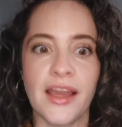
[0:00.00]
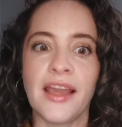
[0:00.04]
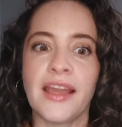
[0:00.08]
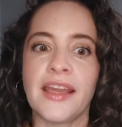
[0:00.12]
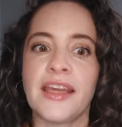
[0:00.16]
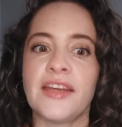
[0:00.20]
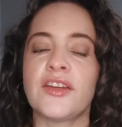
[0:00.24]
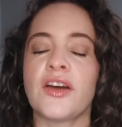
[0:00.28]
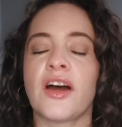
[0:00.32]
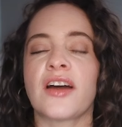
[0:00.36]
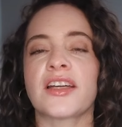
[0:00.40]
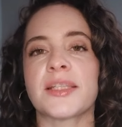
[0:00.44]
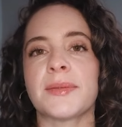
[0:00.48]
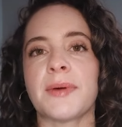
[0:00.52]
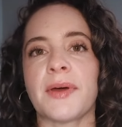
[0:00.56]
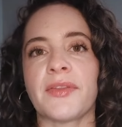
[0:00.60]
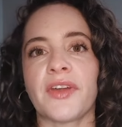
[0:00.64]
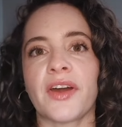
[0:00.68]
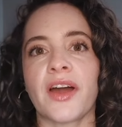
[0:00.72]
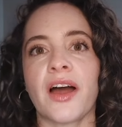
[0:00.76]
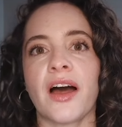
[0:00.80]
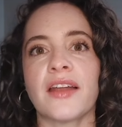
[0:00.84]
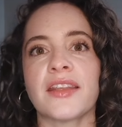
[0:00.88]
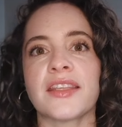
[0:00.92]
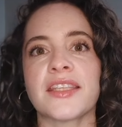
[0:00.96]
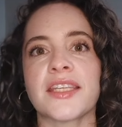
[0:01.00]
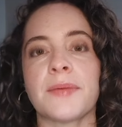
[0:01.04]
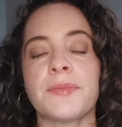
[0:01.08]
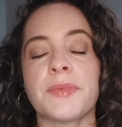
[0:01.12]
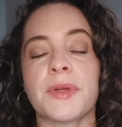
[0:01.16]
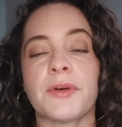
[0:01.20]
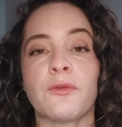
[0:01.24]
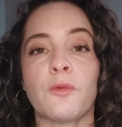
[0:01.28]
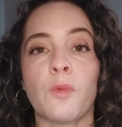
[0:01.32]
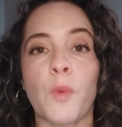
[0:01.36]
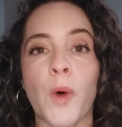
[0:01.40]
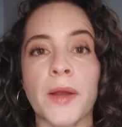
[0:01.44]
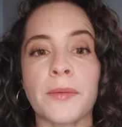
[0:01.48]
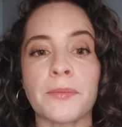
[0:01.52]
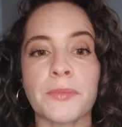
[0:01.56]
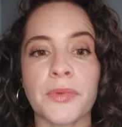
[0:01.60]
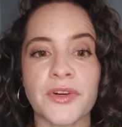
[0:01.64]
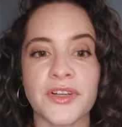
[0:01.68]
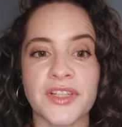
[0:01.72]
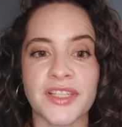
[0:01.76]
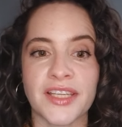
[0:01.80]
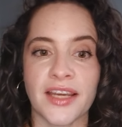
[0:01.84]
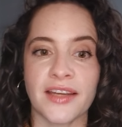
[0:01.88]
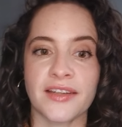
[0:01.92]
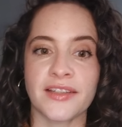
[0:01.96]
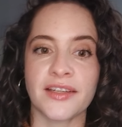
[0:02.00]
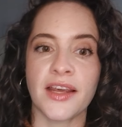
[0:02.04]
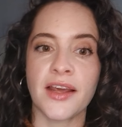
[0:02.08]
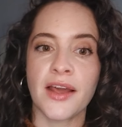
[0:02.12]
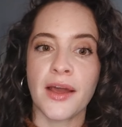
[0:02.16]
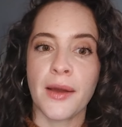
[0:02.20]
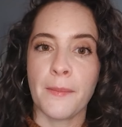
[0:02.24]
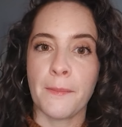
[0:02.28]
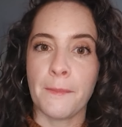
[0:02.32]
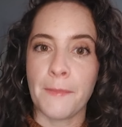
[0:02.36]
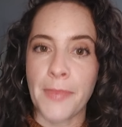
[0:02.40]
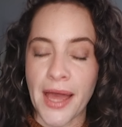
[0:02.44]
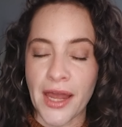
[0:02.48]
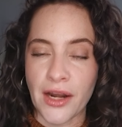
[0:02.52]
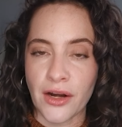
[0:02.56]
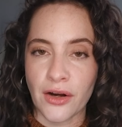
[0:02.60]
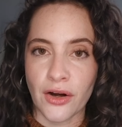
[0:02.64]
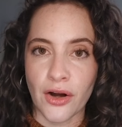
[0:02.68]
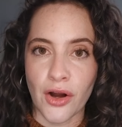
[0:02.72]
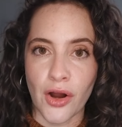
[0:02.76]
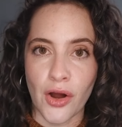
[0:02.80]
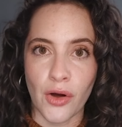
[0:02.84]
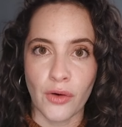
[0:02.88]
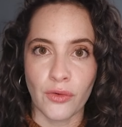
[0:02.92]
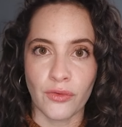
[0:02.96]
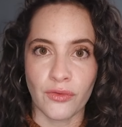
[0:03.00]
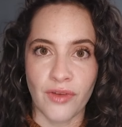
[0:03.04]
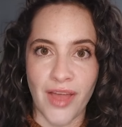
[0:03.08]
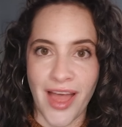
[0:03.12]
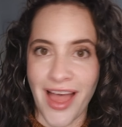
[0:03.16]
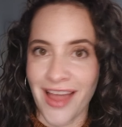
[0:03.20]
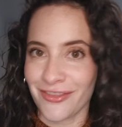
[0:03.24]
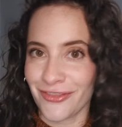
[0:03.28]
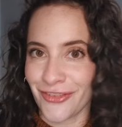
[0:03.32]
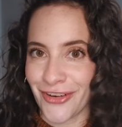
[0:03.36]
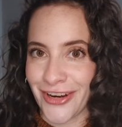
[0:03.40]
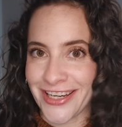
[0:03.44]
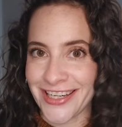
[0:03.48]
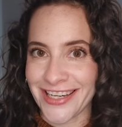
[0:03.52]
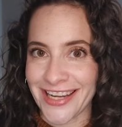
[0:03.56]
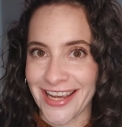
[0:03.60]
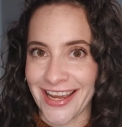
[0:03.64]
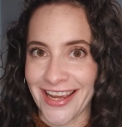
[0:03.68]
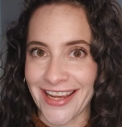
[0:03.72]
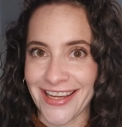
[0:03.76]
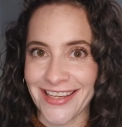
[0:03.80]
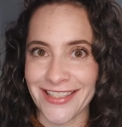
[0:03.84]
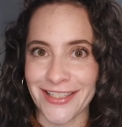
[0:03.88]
He talks about the concept of 1% better every day.